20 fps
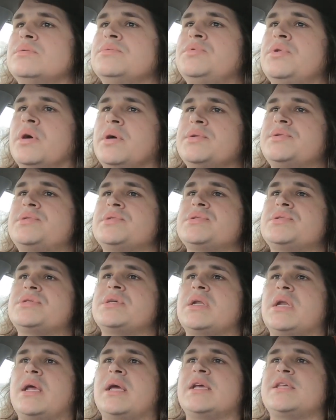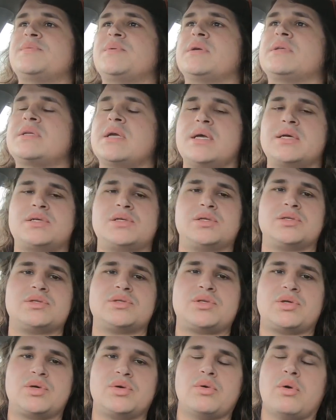not to set
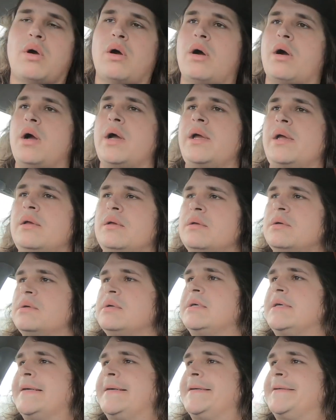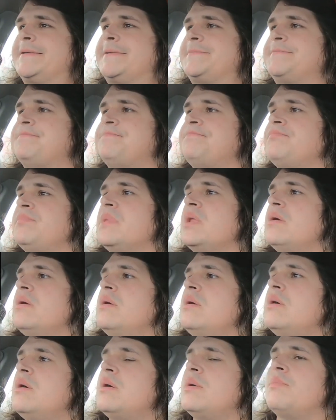expectations too high, um,
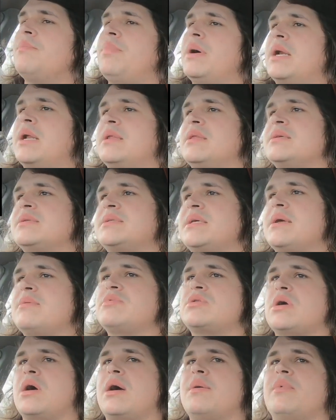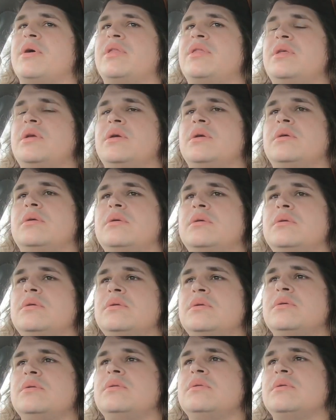but at the same time, I think
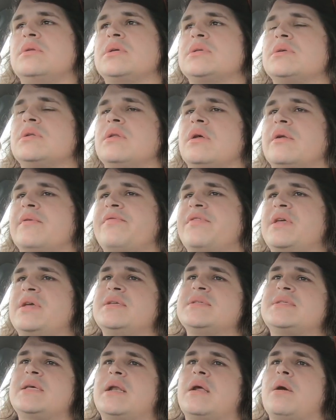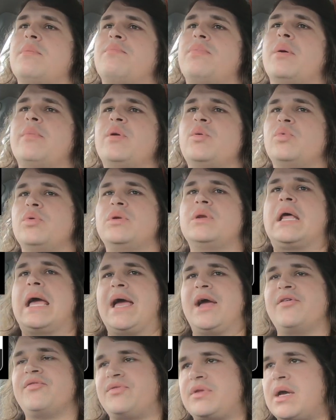there's a lot of things that I probably wouldn't
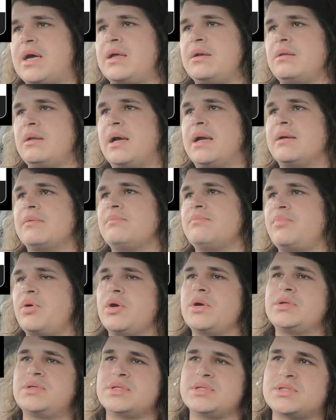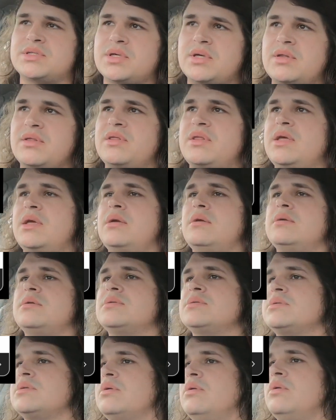have done, like purchase certain
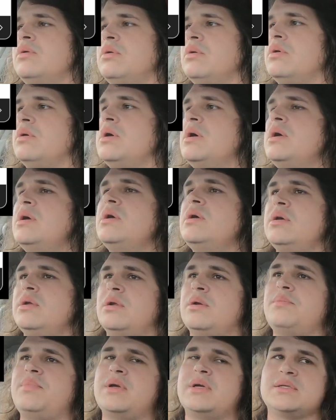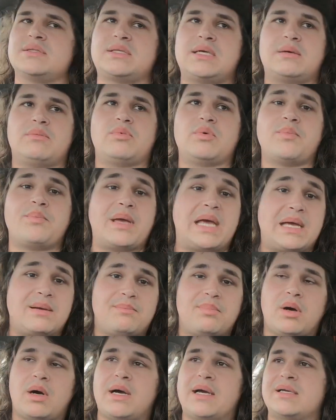things, or, you know, because they were
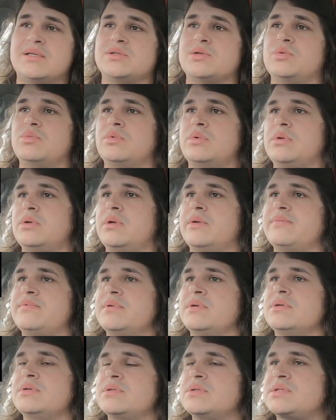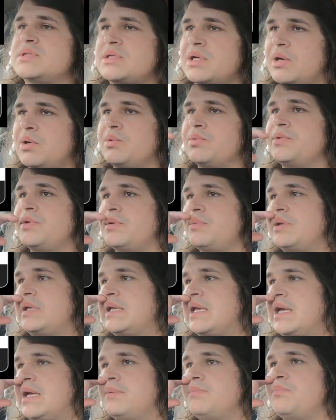bad buys or wouldn't have sold them
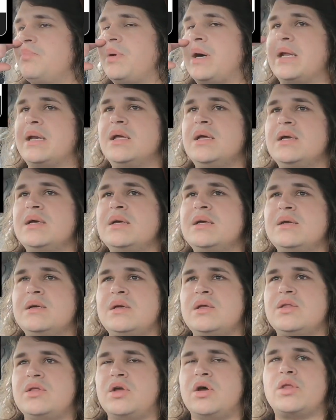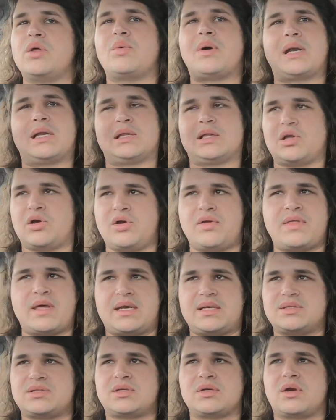again. But the only way to learn
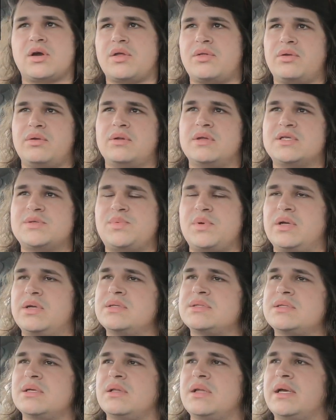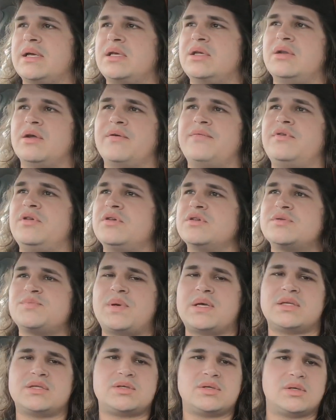that is to go through the experience. So, like, you know, if you
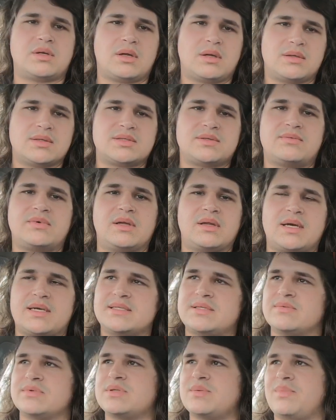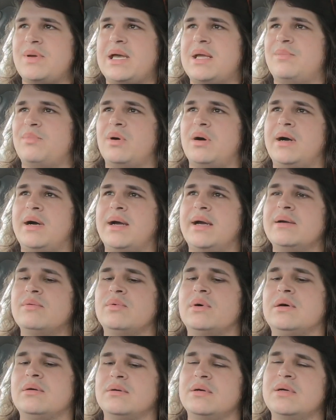spend two dollars and realize it was a bad buy,
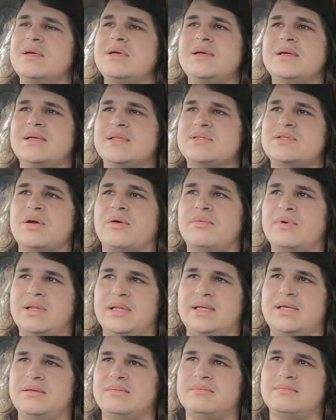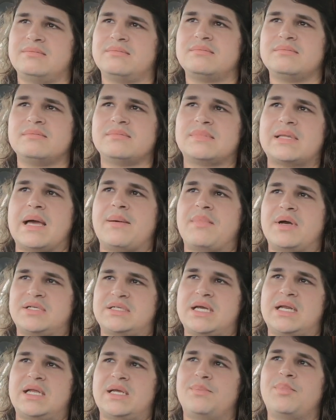well, it's not really that
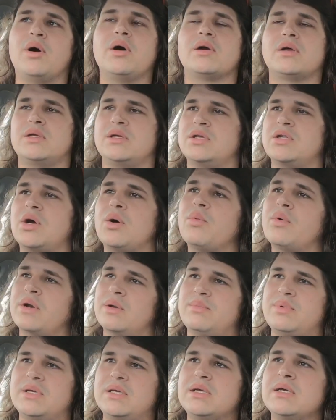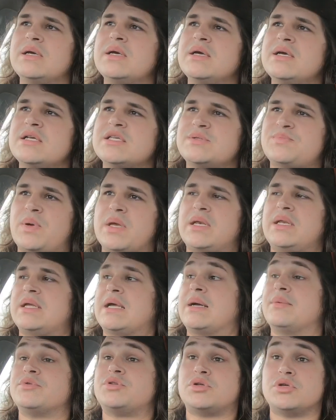much out of your pocket. You don't want to be spending
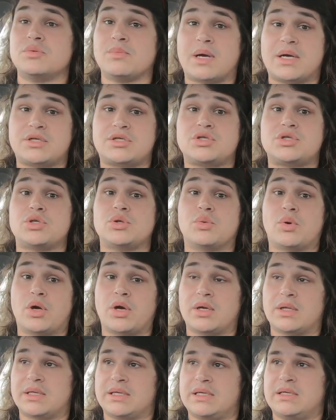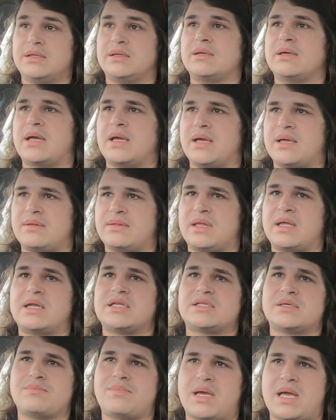up too much too early and then
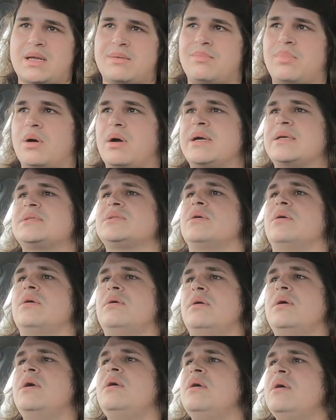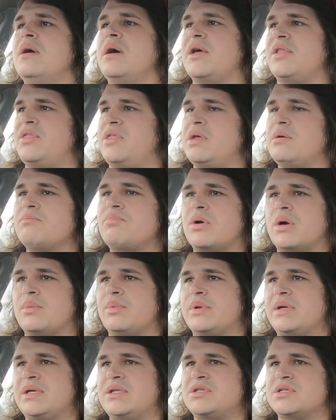it's a bad buy. So I think
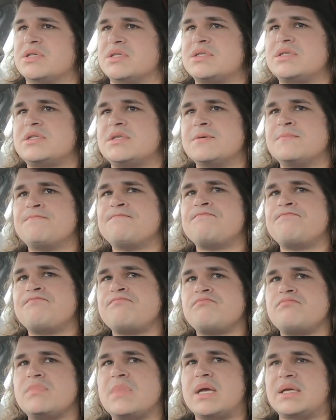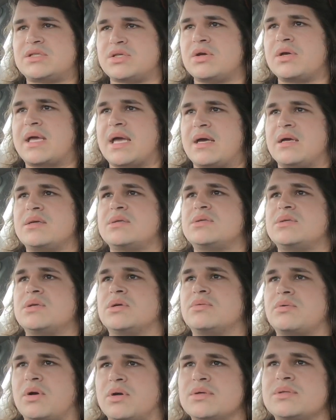probably just, it's okay to
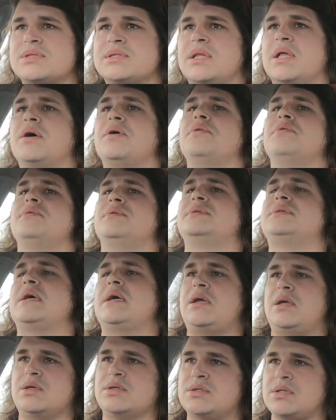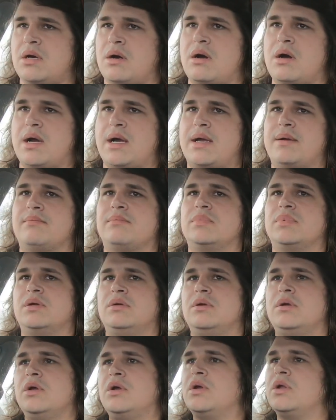grow slow and take your
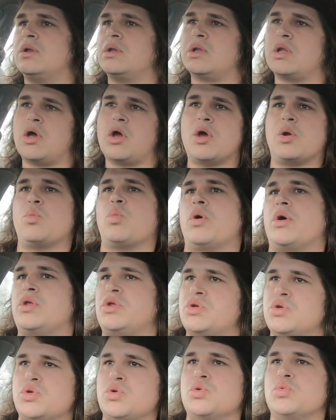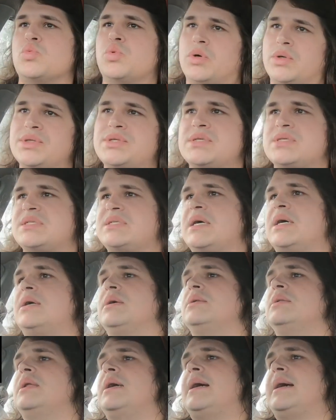time, learn what you want to
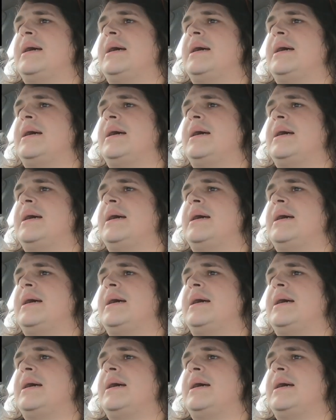sell.